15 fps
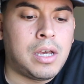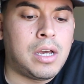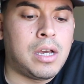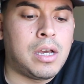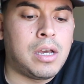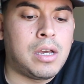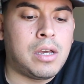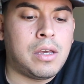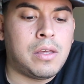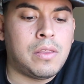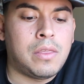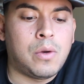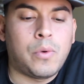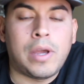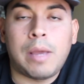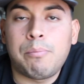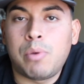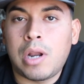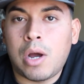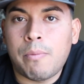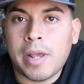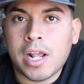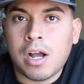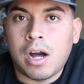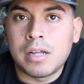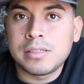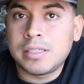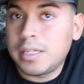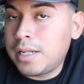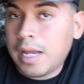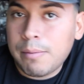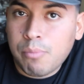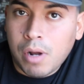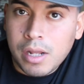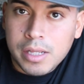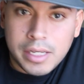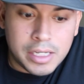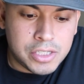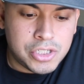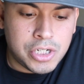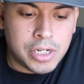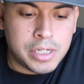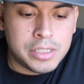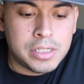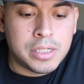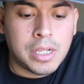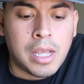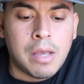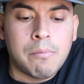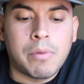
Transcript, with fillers: Uh, the way I put out my content, I probably get judged.